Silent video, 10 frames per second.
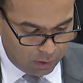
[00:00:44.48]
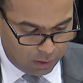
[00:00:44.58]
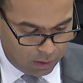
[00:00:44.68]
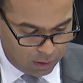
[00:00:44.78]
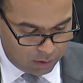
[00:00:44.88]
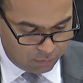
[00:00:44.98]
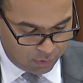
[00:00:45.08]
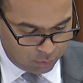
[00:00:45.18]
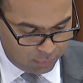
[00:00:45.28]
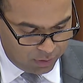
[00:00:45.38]
if I
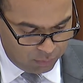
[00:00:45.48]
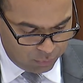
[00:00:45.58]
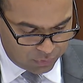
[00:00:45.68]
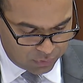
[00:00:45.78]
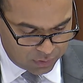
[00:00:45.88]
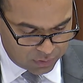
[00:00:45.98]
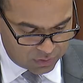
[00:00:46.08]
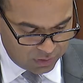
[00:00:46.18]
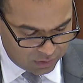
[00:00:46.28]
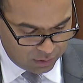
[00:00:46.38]
could begin with
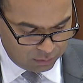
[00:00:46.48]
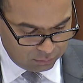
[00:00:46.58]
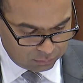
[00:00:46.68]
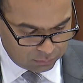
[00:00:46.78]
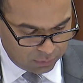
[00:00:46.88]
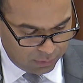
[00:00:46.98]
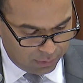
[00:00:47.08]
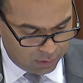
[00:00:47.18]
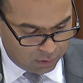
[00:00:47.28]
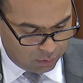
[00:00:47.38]
Singtel,
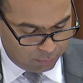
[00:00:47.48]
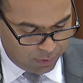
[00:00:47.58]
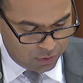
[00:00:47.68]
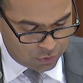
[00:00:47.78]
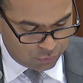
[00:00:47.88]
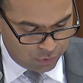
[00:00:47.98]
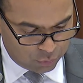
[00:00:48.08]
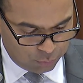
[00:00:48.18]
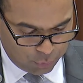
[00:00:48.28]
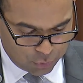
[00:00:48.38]
on page 3,
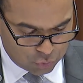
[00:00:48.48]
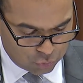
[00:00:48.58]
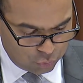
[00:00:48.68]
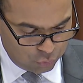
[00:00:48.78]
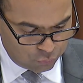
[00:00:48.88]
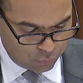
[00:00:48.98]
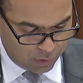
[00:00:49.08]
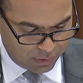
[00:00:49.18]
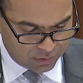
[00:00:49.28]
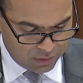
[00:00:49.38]
2.2, you've
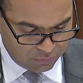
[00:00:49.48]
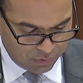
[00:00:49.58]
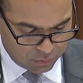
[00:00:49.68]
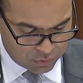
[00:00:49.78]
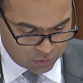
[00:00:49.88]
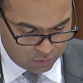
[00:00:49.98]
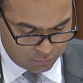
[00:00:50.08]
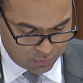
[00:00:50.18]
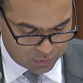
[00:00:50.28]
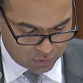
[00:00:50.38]
identified
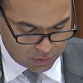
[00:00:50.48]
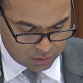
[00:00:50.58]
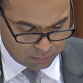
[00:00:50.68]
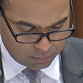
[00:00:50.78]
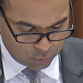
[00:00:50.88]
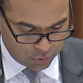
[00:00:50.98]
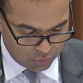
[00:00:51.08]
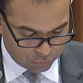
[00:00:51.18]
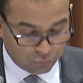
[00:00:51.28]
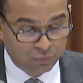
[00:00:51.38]
yourself as a
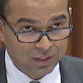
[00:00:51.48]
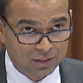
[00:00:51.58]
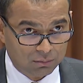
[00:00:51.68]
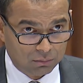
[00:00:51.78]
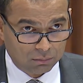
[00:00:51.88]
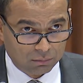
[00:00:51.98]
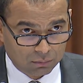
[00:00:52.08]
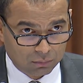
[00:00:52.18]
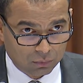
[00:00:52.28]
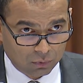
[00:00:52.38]
potential victim
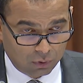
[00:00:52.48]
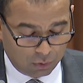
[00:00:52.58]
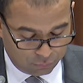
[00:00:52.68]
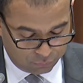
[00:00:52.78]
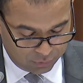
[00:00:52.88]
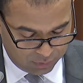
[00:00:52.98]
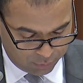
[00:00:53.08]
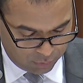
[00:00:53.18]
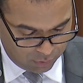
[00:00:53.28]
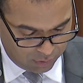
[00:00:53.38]
of
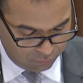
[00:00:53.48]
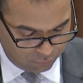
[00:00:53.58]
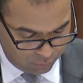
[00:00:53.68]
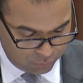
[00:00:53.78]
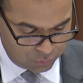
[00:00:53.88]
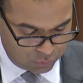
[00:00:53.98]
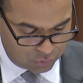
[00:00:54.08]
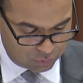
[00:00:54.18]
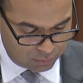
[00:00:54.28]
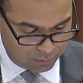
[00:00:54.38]
deliberate online
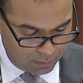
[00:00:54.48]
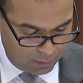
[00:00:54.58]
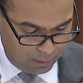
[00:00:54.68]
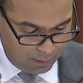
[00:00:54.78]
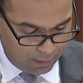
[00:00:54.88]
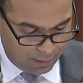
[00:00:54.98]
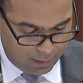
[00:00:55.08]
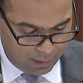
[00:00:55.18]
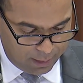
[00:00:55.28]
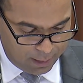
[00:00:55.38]
falsehoods,
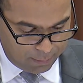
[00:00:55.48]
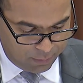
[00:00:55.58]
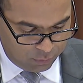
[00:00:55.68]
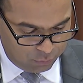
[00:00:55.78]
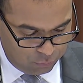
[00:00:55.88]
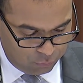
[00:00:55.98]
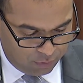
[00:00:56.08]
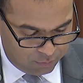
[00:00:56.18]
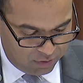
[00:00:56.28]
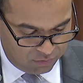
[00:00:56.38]
that you
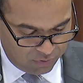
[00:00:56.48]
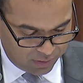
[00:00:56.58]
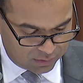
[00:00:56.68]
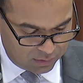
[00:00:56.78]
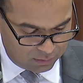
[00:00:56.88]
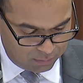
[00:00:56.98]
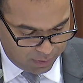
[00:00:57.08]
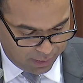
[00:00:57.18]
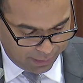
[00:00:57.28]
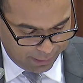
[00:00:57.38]
have been affected
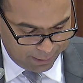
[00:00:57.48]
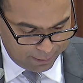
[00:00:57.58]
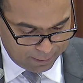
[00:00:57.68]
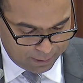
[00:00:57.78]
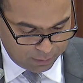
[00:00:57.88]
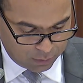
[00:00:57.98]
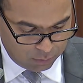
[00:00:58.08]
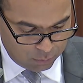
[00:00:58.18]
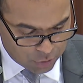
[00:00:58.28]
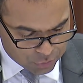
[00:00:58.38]
by
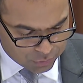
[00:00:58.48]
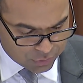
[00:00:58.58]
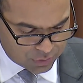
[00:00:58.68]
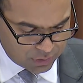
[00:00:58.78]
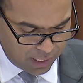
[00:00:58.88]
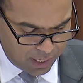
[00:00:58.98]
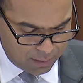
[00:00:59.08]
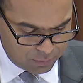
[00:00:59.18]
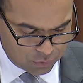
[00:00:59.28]
commercial scams